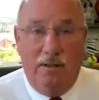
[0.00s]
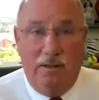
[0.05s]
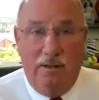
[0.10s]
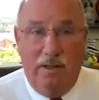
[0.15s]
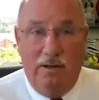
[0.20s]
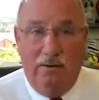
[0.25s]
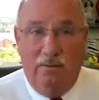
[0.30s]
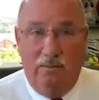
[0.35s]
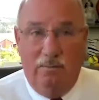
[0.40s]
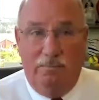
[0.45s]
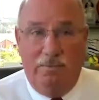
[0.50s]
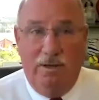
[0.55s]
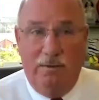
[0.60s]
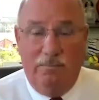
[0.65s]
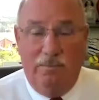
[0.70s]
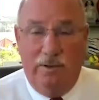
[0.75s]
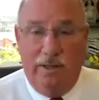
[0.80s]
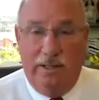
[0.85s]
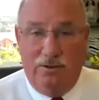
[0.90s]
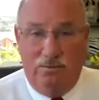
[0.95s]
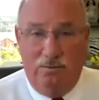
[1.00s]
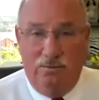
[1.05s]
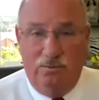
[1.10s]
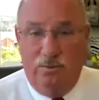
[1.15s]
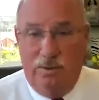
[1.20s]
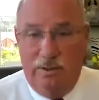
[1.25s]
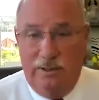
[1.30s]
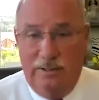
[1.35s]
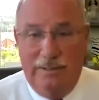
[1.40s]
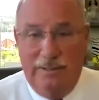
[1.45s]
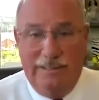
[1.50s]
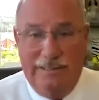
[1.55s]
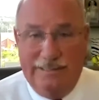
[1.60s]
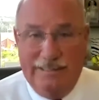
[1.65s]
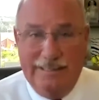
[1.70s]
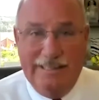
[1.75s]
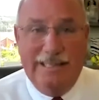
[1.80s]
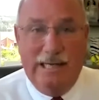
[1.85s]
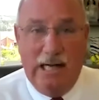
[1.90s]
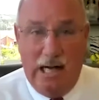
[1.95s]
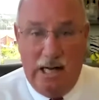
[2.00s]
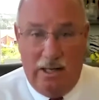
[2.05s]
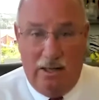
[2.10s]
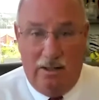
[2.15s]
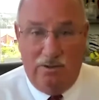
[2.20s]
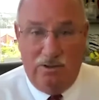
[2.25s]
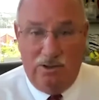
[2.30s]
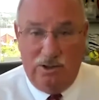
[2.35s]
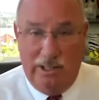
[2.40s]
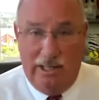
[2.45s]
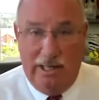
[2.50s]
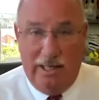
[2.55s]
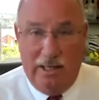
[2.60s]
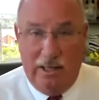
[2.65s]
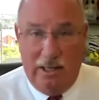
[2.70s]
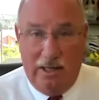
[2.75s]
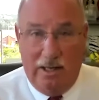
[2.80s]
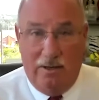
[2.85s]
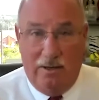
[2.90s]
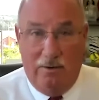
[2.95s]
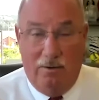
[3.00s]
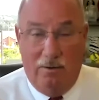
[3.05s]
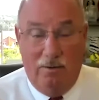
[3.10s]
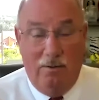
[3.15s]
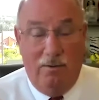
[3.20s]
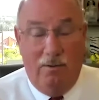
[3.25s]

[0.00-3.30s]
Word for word: There were people that truly did not understand and got hurt.